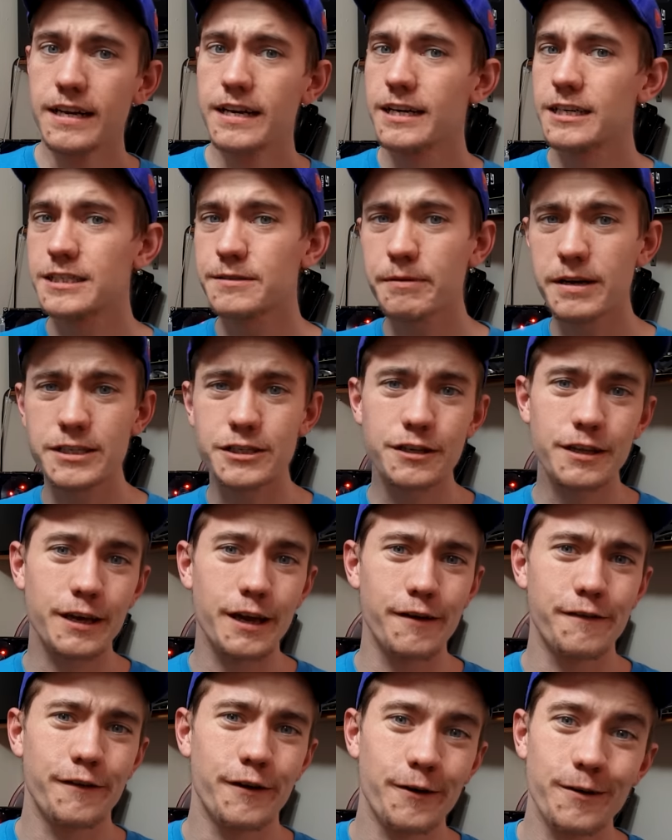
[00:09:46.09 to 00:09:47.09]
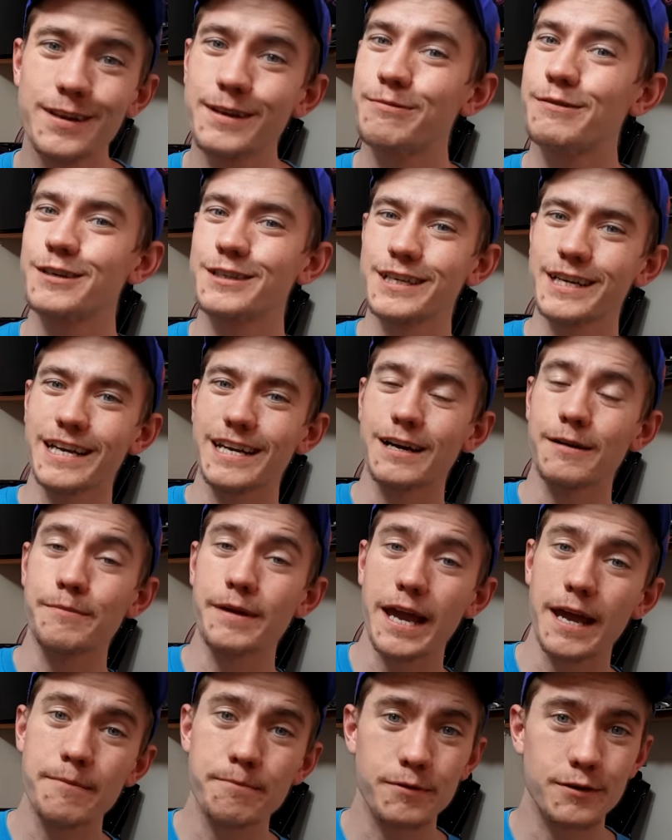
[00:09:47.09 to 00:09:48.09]
especially if you're only pushing it
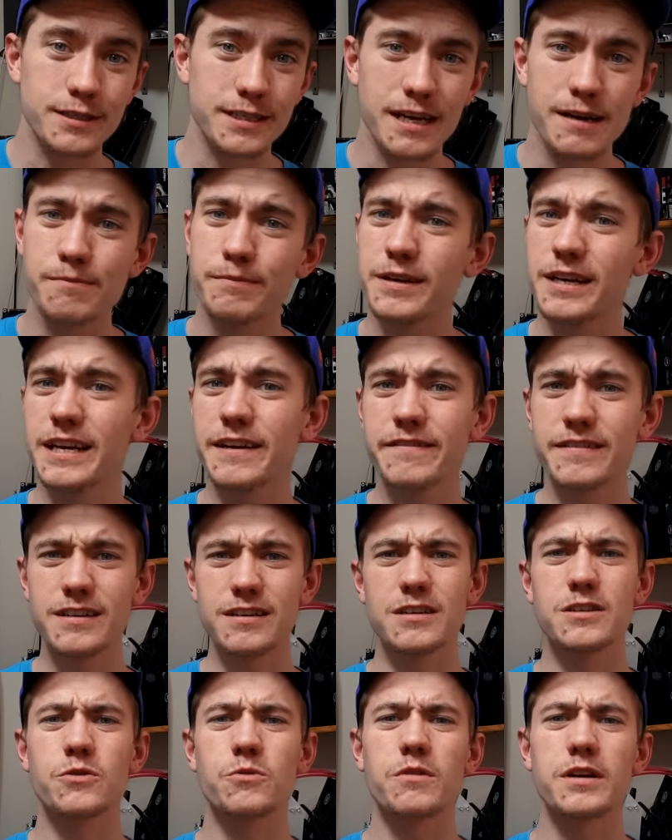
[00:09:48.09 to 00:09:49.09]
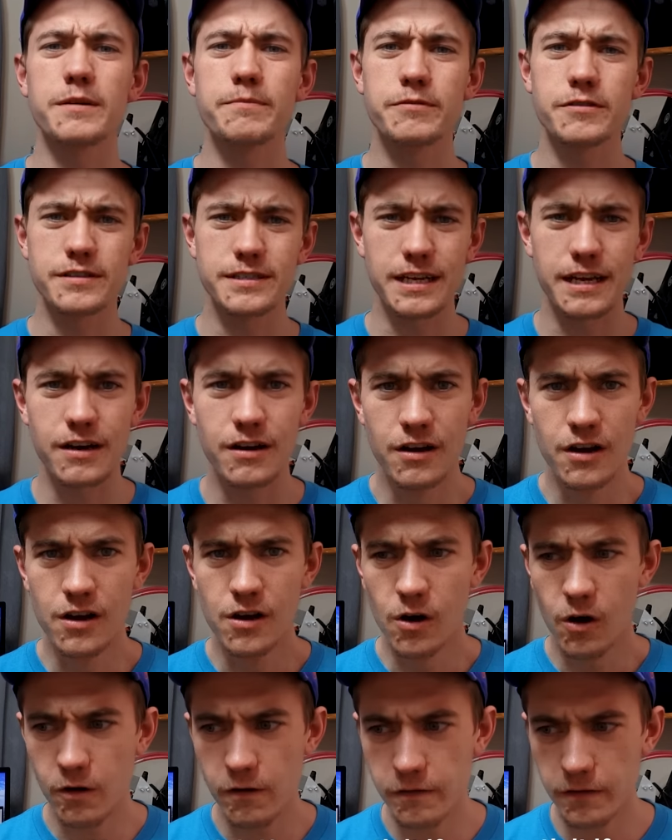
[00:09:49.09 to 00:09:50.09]
up 8%, but even at a 20%
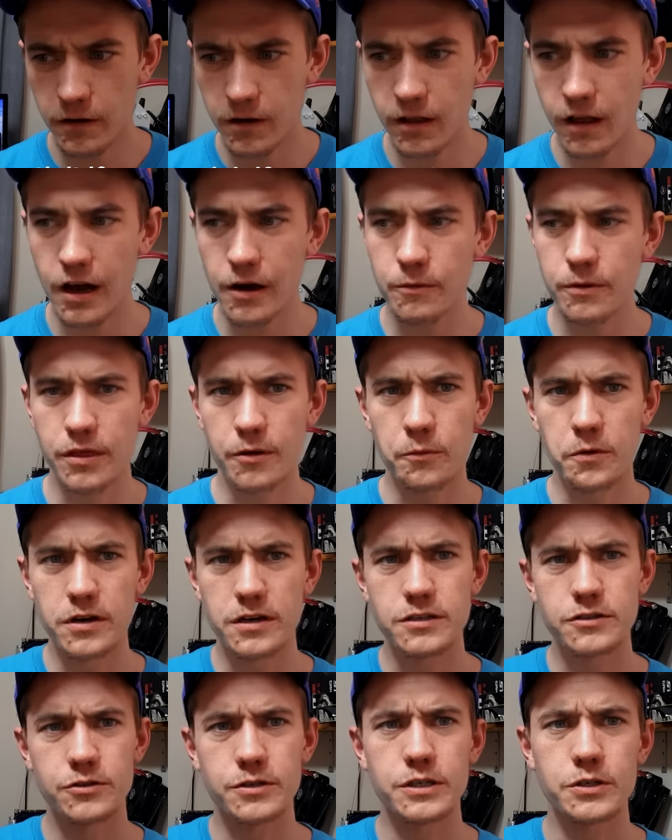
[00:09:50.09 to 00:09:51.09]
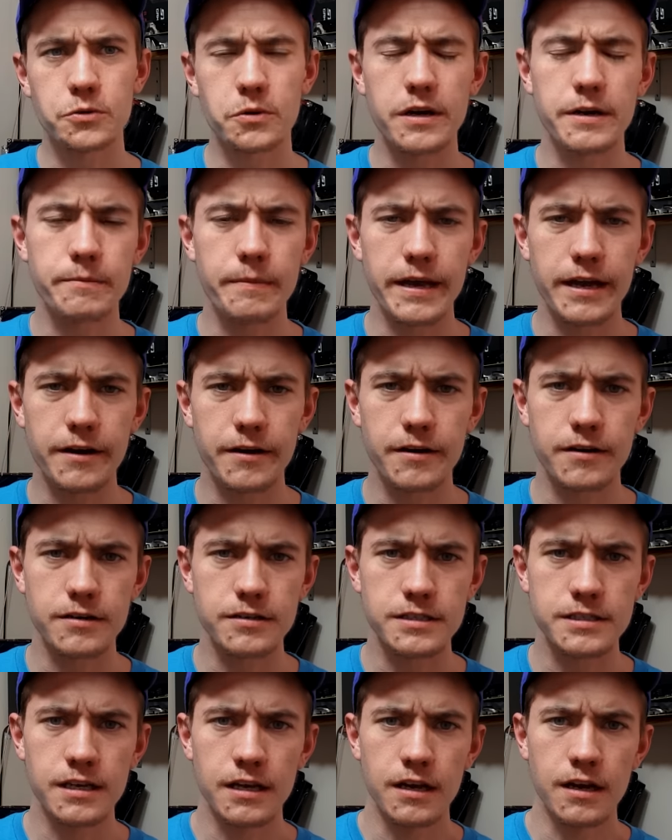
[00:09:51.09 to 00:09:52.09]
overclock with a 120
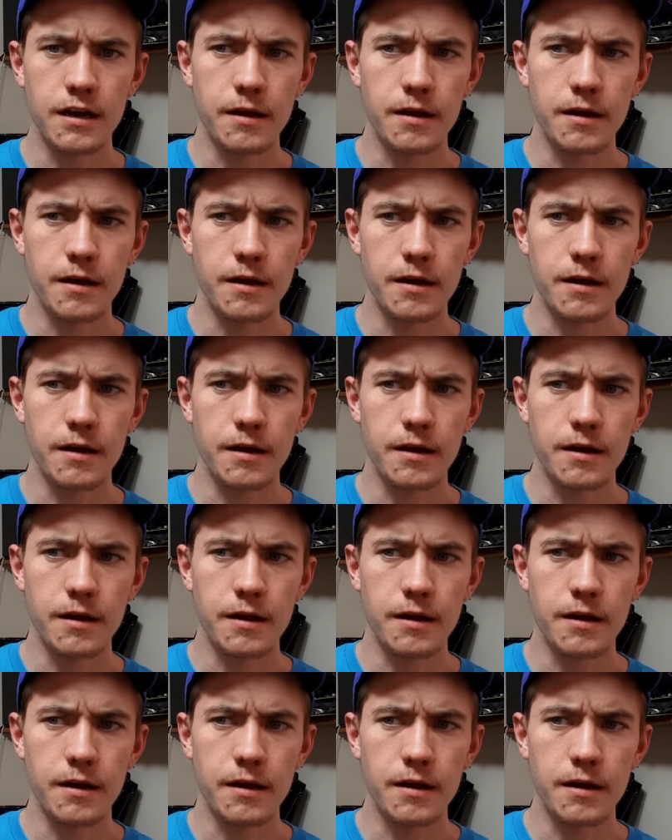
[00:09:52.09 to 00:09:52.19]
megahertz